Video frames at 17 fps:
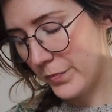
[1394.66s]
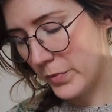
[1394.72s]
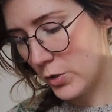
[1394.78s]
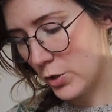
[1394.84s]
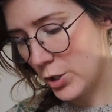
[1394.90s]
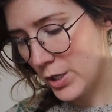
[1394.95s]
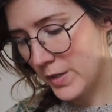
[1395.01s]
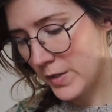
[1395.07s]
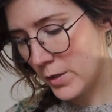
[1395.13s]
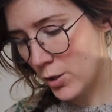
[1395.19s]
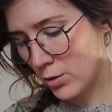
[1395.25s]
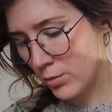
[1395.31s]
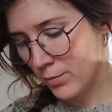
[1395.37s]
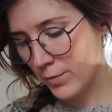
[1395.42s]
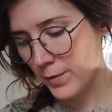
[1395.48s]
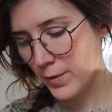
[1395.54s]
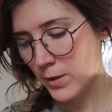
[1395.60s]
she's
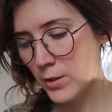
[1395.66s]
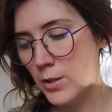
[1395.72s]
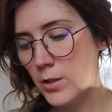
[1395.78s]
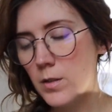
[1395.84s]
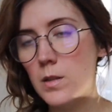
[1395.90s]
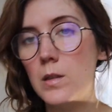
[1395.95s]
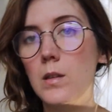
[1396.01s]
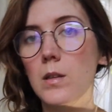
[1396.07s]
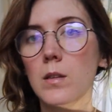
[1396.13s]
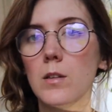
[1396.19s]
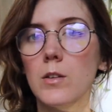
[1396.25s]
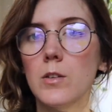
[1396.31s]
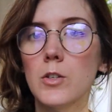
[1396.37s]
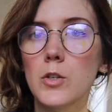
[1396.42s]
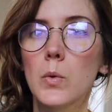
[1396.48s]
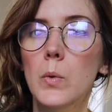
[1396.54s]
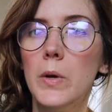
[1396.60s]
known for
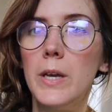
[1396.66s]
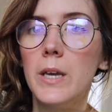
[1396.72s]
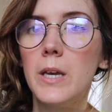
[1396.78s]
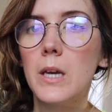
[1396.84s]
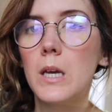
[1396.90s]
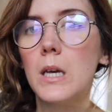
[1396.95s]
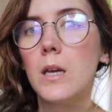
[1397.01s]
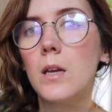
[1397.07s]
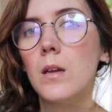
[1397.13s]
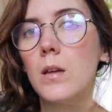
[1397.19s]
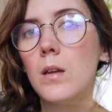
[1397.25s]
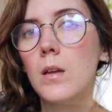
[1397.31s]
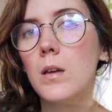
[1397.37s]
doing